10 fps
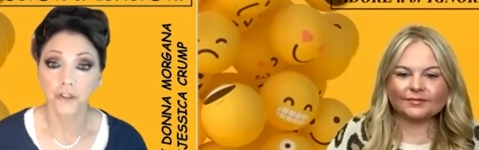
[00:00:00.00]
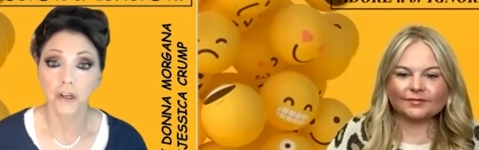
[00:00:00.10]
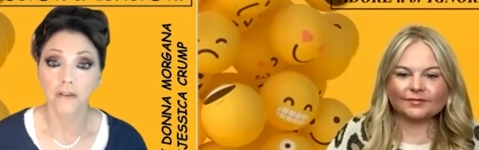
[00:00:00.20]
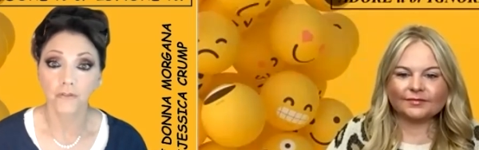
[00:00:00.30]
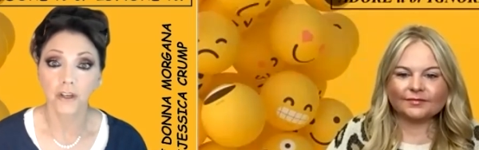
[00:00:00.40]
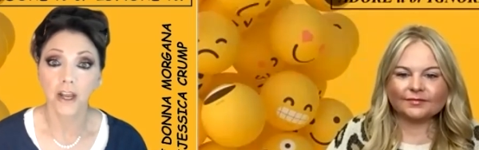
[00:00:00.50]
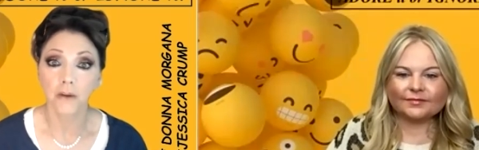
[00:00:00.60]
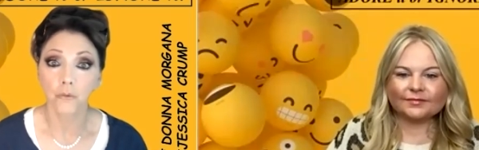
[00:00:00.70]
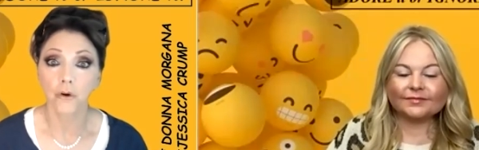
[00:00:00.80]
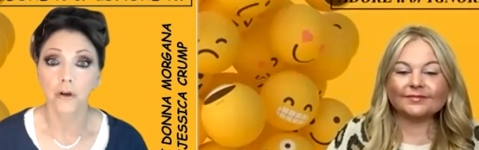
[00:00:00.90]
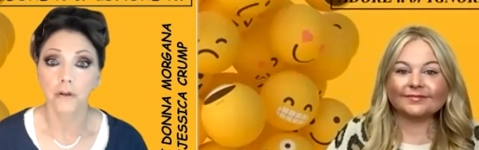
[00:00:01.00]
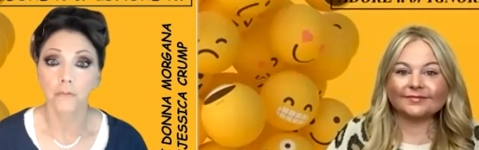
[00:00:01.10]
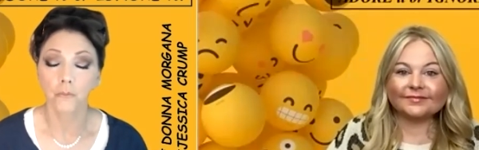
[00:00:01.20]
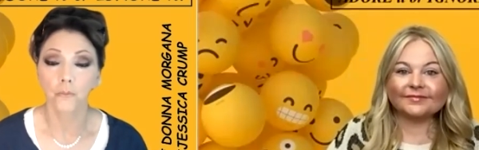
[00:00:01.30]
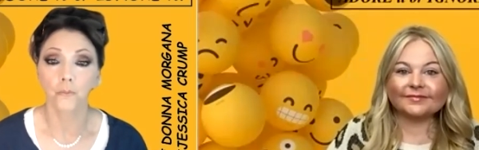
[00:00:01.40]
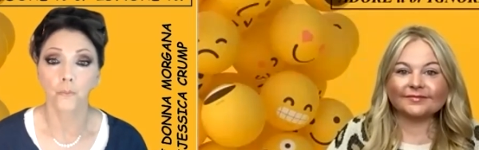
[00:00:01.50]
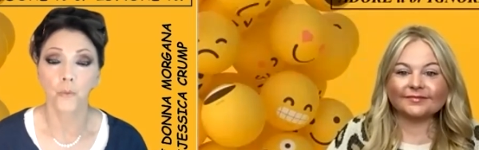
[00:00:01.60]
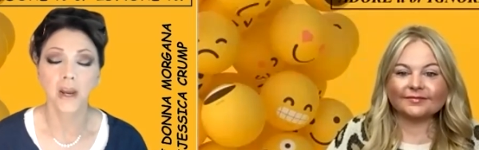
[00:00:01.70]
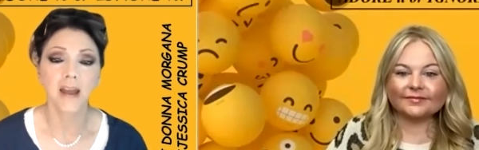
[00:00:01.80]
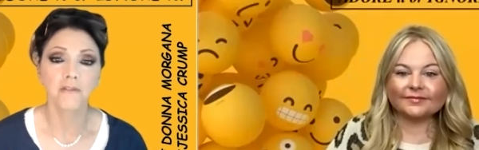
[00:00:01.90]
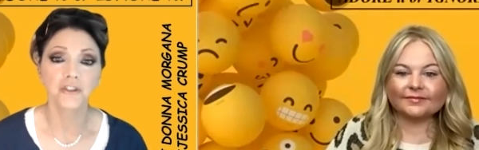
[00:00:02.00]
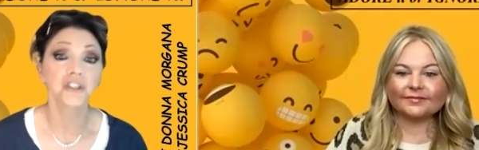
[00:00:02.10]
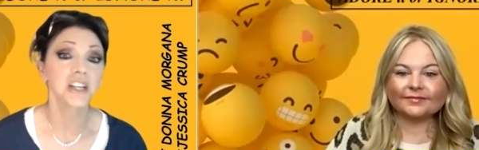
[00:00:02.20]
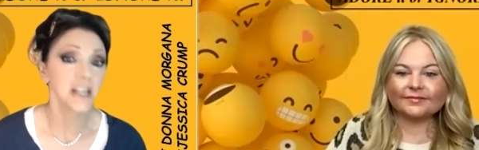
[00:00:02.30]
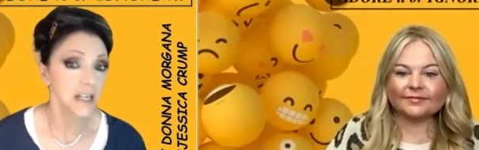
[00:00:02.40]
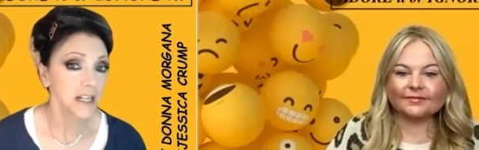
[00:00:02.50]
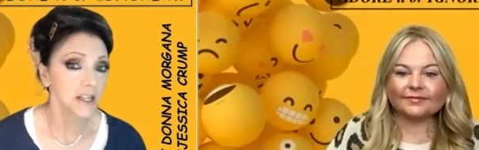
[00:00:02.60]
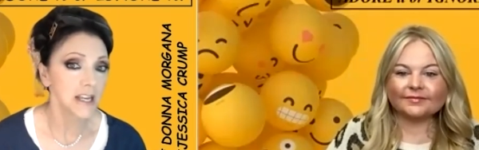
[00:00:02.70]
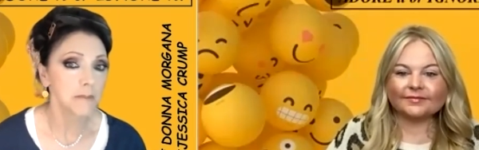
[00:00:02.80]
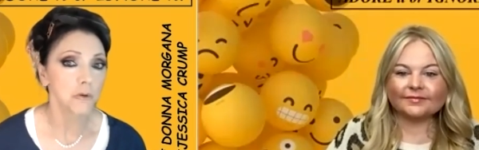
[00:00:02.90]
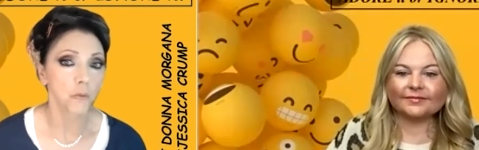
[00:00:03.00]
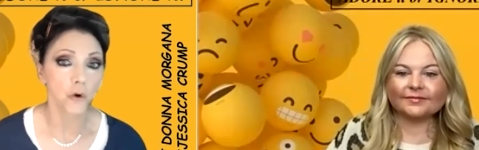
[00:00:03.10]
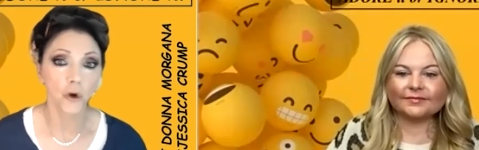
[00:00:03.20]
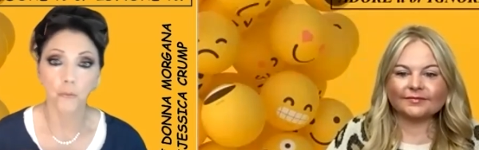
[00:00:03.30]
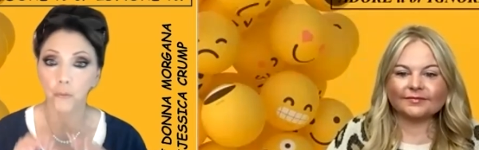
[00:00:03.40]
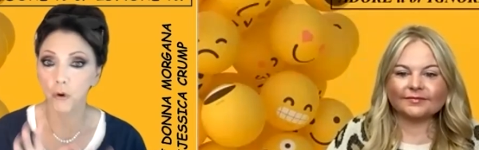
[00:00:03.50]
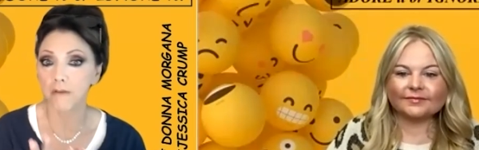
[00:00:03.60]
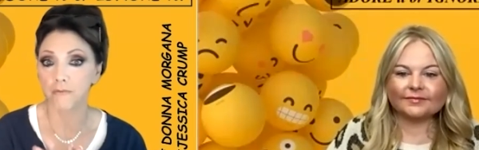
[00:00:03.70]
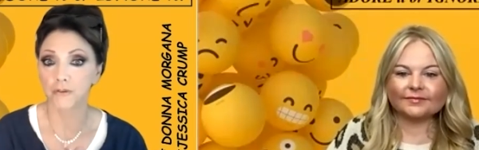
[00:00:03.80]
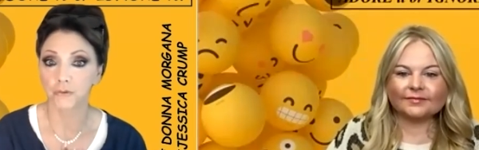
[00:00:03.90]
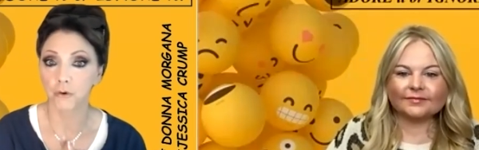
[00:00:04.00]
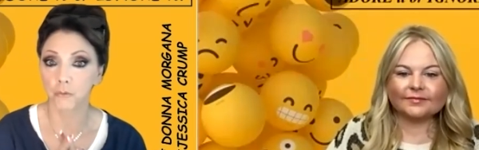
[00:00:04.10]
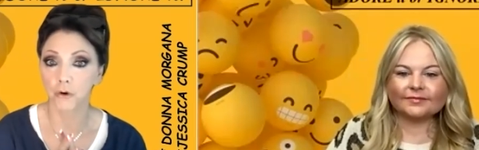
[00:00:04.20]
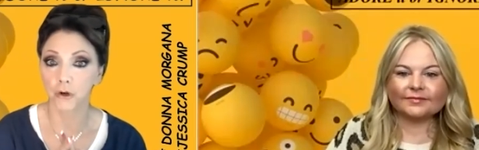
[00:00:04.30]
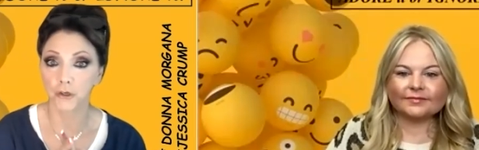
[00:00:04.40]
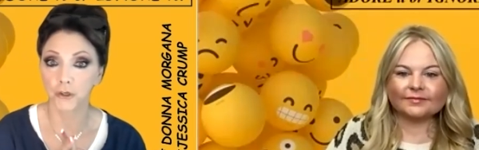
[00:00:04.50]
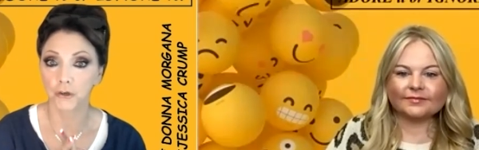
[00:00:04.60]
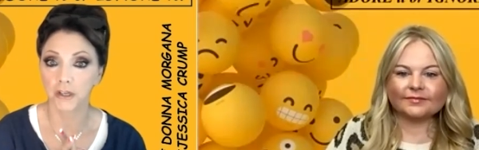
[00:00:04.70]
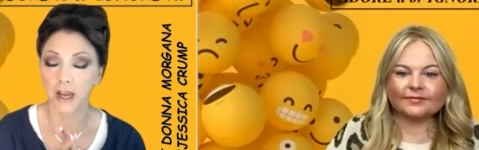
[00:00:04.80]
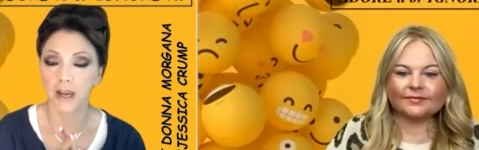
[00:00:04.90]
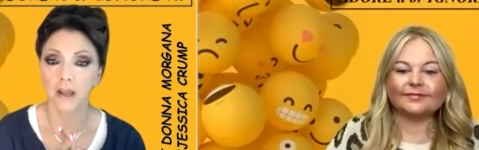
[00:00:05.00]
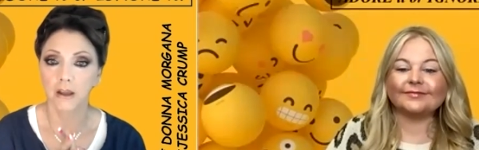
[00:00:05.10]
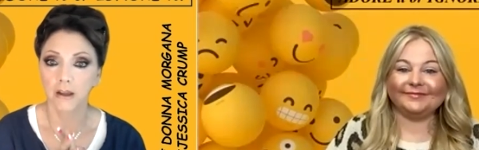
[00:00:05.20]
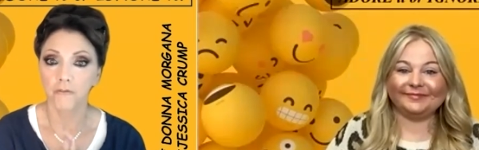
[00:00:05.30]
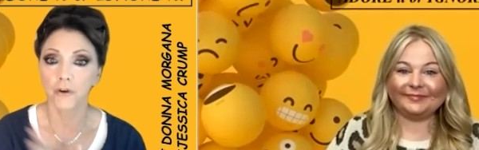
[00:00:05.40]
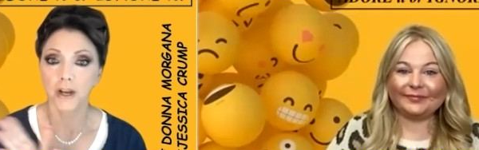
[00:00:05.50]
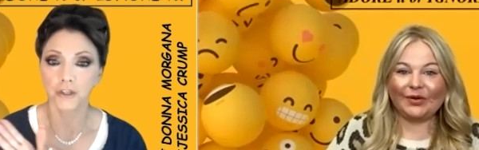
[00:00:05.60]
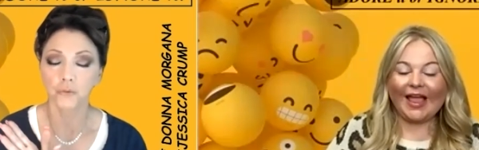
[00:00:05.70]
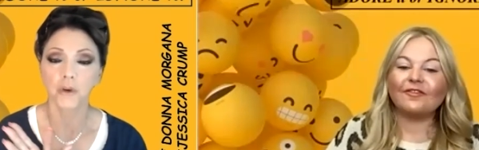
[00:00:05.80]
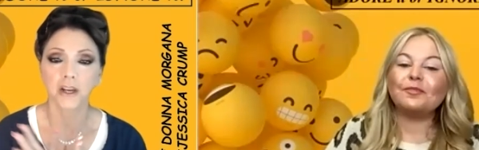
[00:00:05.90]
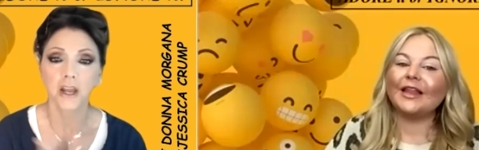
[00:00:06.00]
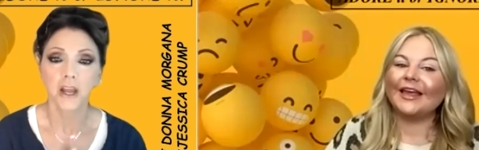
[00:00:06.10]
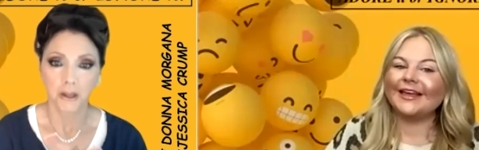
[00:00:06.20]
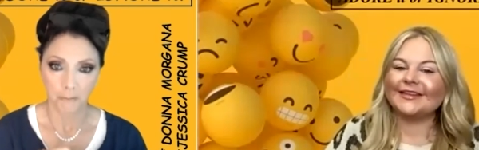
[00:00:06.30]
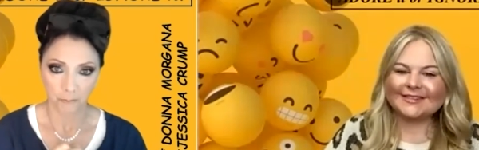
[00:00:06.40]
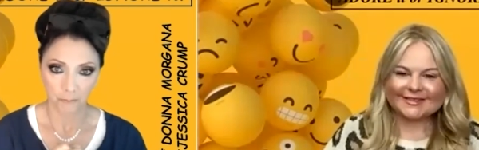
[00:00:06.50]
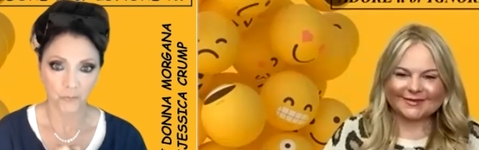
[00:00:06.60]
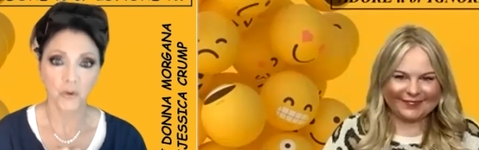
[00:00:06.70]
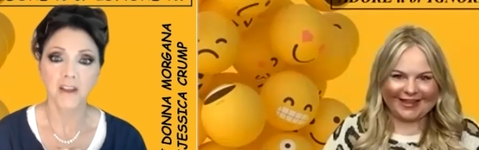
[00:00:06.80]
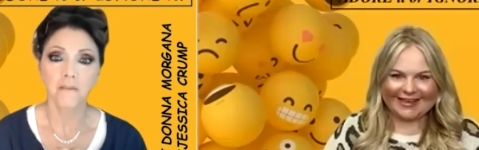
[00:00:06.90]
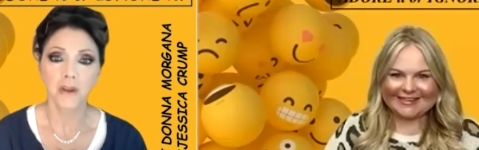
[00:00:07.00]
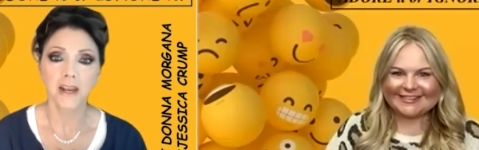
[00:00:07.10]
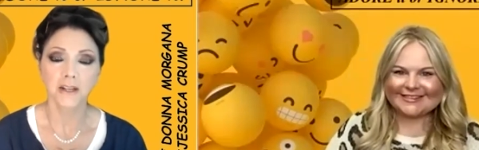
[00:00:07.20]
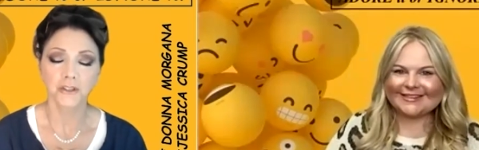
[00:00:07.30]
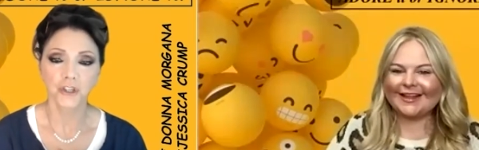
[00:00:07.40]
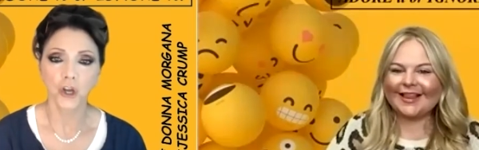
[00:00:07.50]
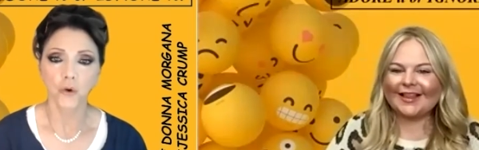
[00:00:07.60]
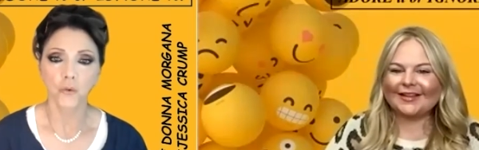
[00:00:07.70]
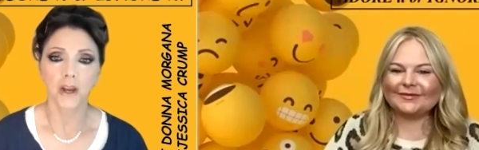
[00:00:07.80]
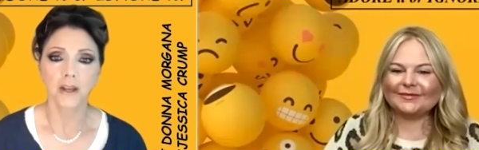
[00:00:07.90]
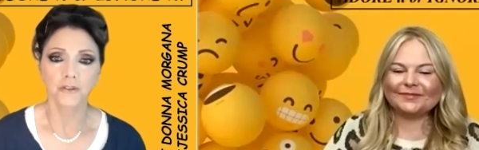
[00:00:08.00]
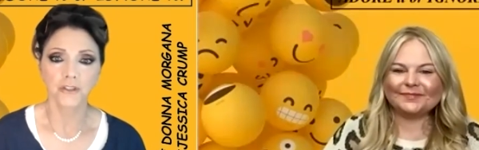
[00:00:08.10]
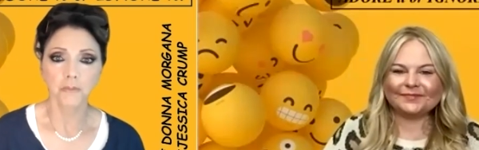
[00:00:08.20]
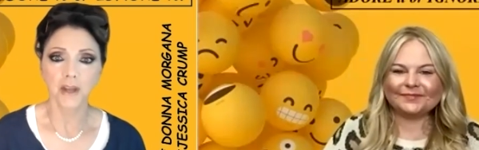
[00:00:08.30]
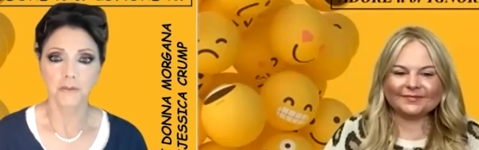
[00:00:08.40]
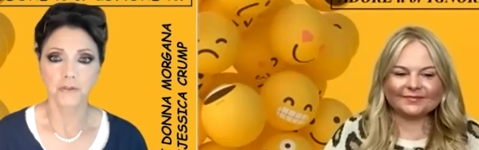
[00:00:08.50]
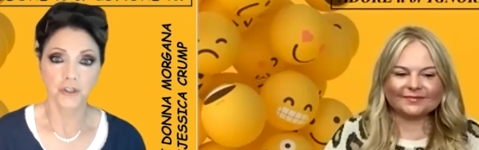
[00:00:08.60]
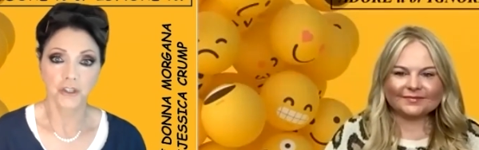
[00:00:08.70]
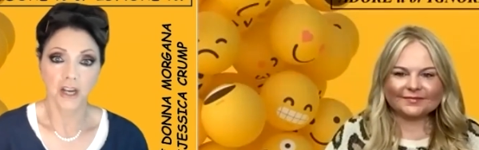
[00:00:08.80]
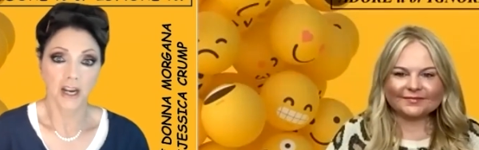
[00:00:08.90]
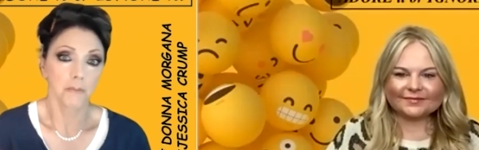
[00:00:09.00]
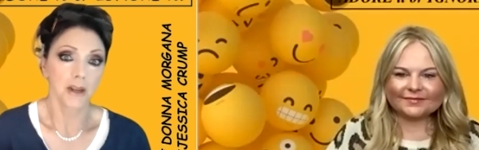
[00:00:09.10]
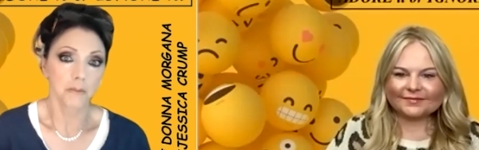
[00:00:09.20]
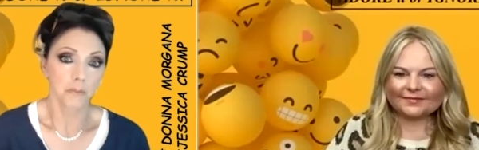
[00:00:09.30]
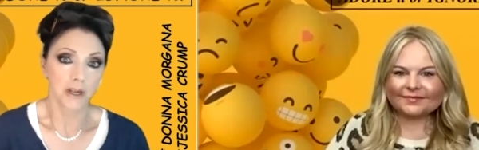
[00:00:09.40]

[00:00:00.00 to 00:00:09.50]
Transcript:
Speaker 1: stuff today. We're going to we haven't seen anything, but we're going to preface what we're going to do today. Mm-hmm. We have
Speaker 2: year. plans.
Speaker 1: We yes. have plans. So, and sometimes you just got to make